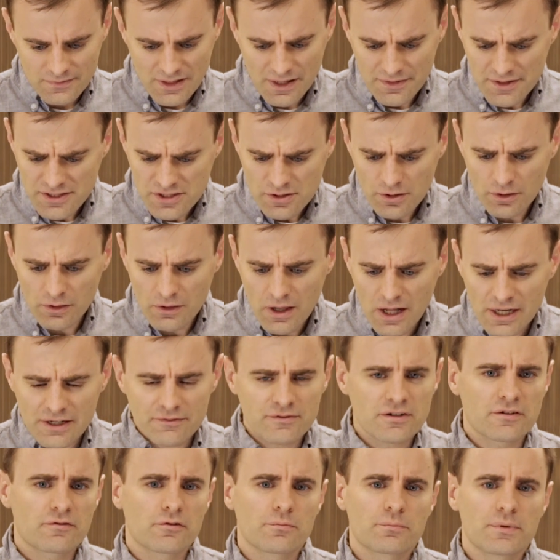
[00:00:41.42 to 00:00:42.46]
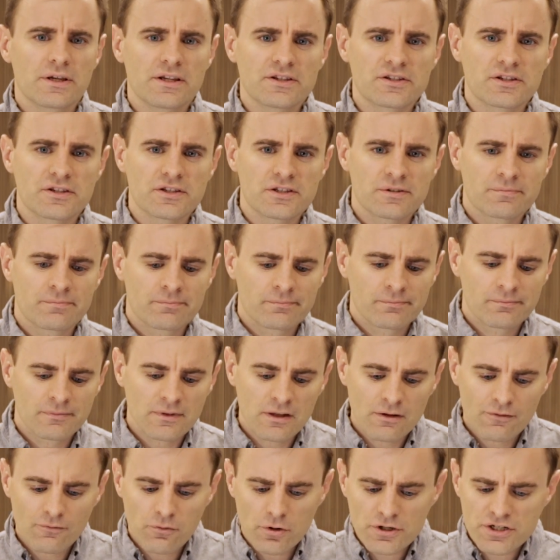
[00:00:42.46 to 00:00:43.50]
Now, these are a lot of different pieces.
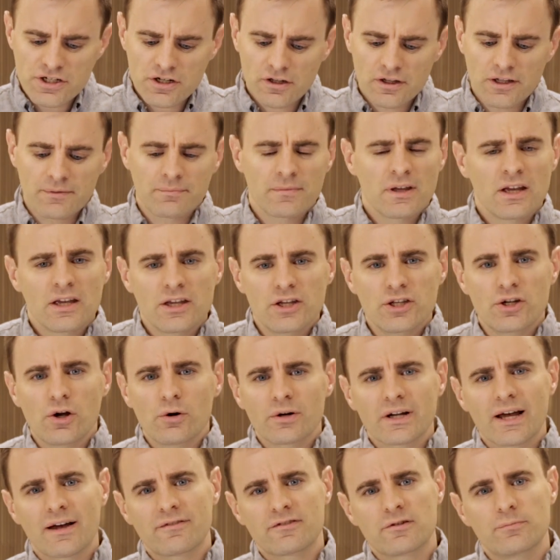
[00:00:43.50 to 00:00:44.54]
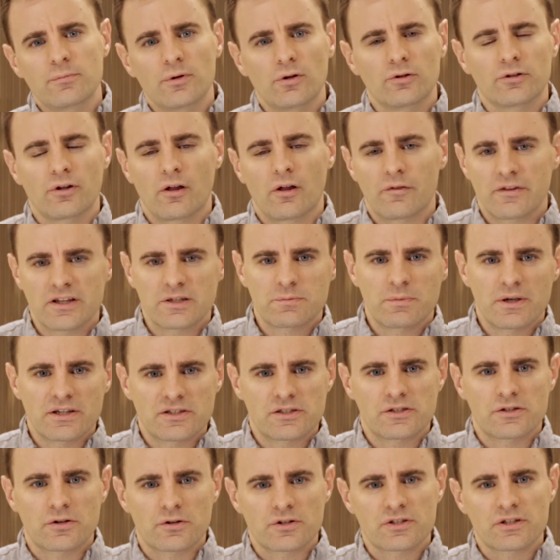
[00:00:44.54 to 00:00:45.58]
Fortunately, you don't have to build all these
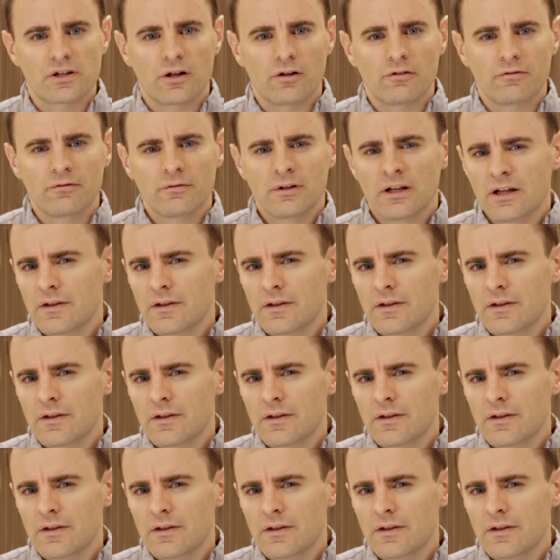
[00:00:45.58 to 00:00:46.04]
pieces yourself.